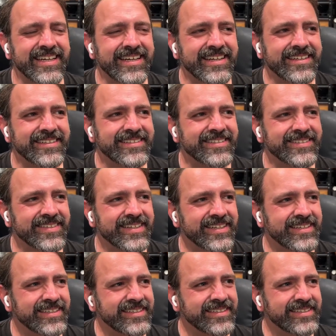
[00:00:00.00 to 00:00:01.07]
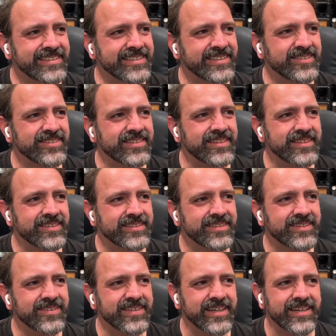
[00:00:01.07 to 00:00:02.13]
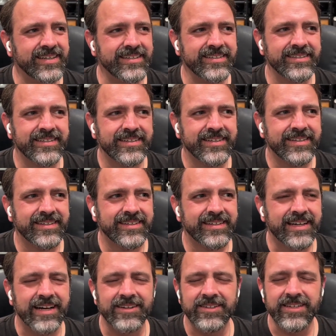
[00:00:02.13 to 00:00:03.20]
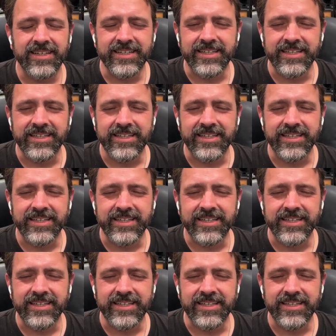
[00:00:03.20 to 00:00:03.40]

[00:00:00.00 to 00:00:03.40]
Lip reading: Yeah, okay. It's okay. I don't